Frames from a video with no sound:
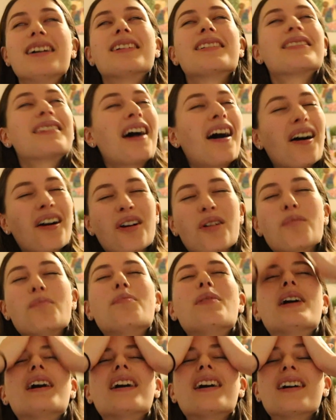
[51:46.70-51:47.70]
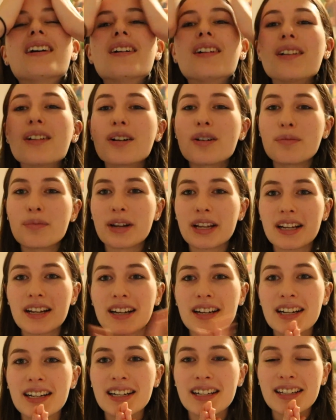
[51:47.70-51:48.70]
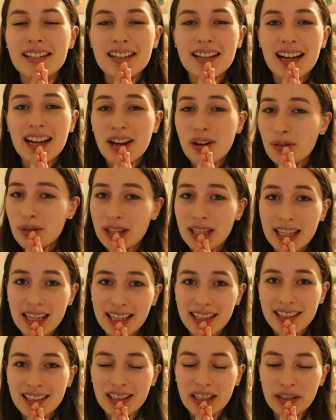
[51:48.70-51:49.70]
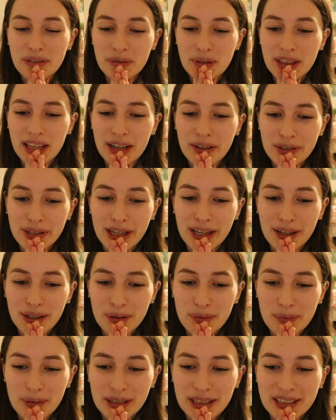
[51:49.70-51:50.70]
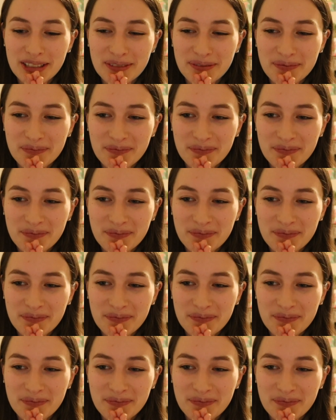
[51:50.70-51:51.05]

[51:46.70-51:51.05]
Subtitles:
Taco Bell, oh my god, I don't think I could live without Taco Bell.